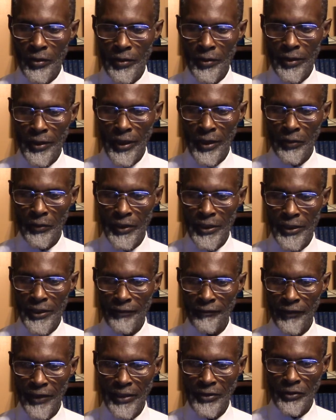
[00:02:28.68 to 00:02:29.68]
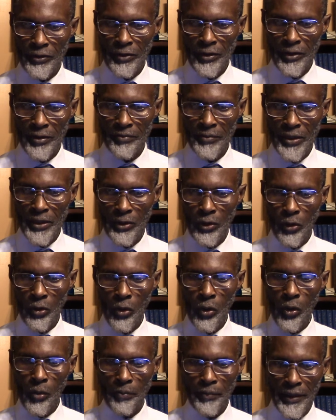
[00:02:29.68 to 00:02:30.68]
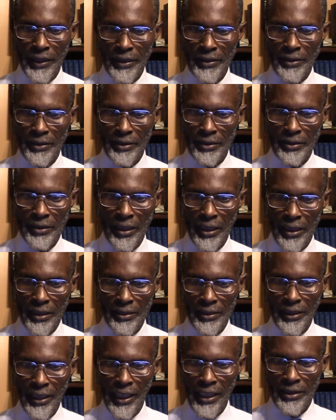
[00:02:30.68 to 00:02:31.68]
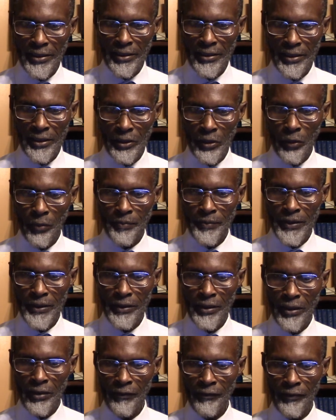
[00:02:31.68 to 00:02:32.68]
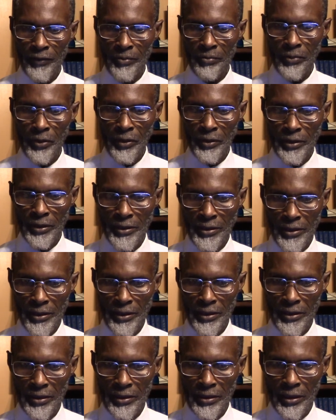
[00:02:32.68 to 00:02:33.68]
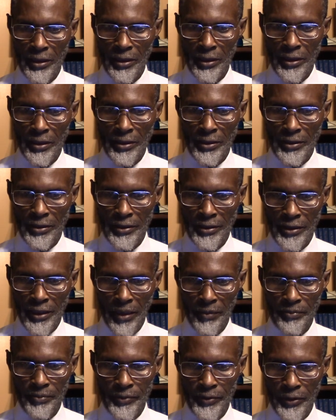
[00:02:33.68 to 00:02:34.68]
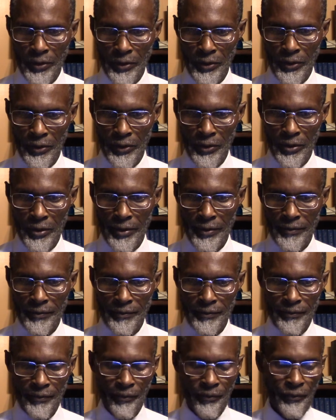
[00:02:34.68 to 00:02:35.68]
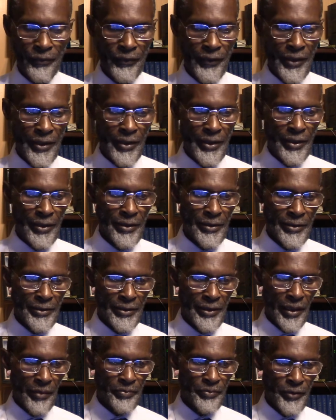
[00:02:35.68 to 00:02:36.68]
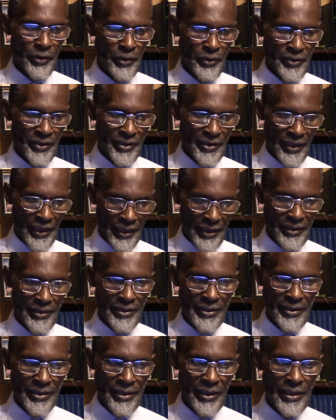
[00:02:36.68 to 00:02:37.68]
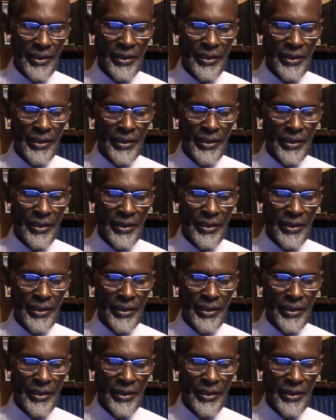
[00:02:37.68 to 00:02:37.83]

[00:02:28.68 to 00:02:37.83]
they will eventually be open and that the opening of the book is in chapter chapter 6